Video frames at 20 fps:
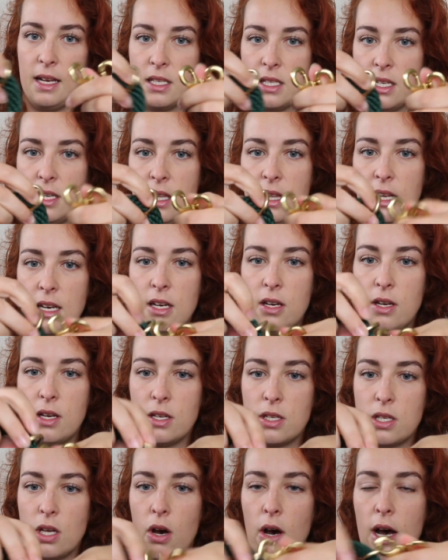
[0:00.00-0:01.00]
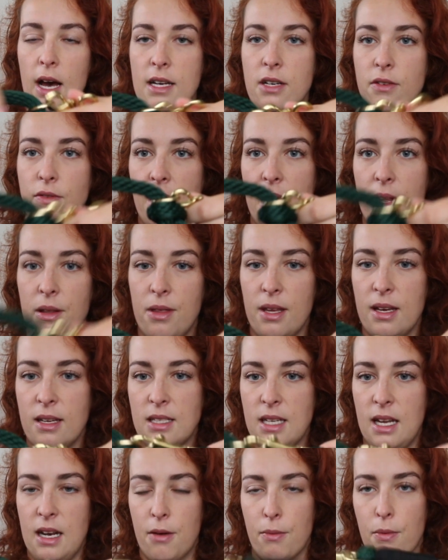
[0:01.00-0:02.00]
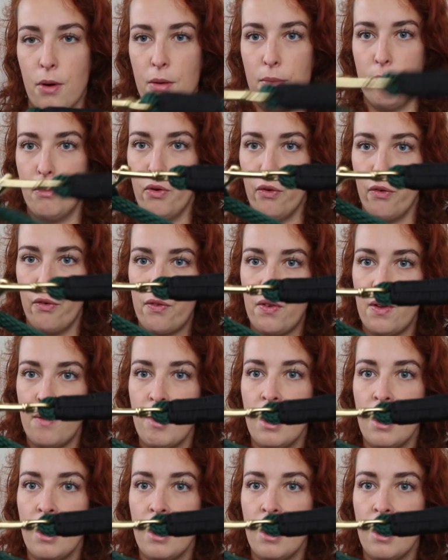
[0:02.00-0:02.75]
and see then you can tie it around things and it won't move.